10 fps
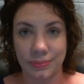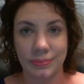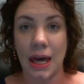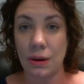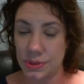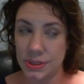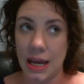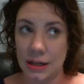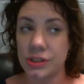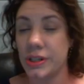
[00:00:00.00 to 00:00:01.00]
That was
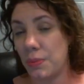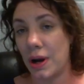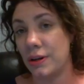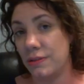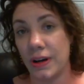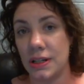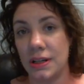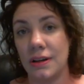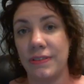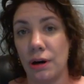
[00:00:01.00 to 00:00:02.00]
actually one who funded
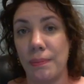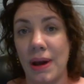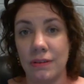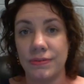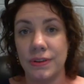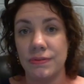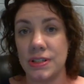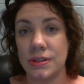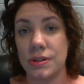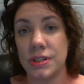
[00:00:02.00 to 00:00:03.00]
a fair amount of the
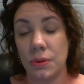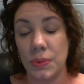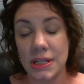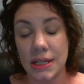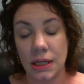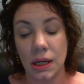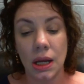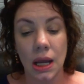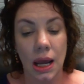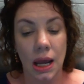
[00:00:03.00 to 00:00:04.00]
research that we did.
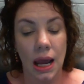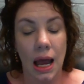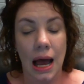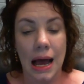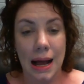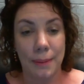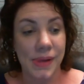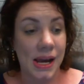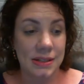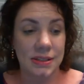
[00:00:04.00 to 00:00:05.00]

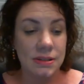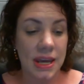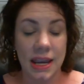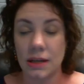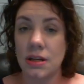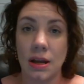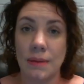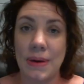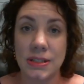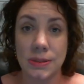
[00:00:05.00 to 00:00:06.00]
I still can't talk
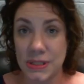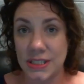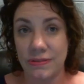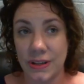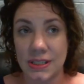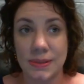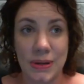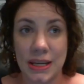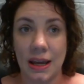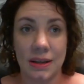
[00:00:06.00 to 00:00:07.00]
about specifics
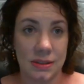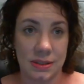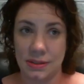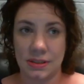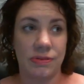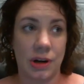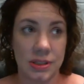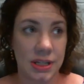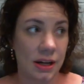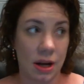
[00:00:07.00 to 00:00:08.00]
because, as far
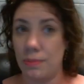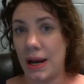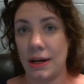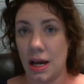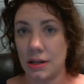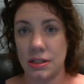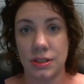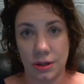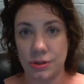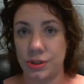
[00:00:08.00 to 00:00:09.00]
as I know, my
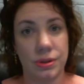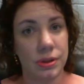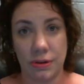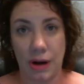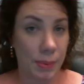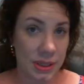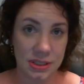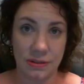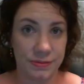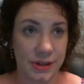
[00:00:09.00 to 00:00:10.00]
non-disclosure agreements
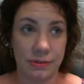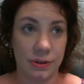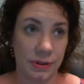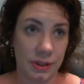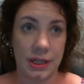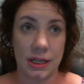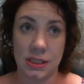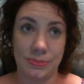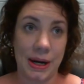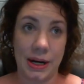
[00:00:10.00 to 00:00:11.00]
have never really
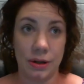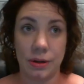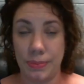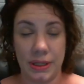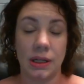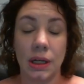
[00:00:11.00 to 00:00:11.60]
expired, but